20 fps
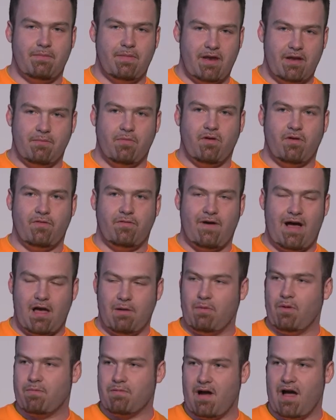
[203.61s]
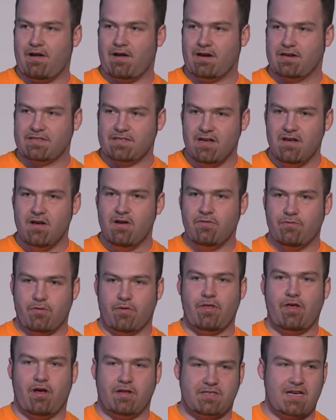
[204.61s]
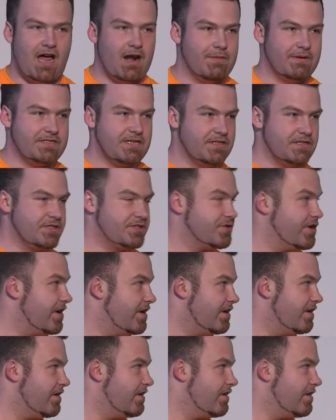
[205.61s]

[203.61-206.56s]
minimal viable product for the autonomous industry.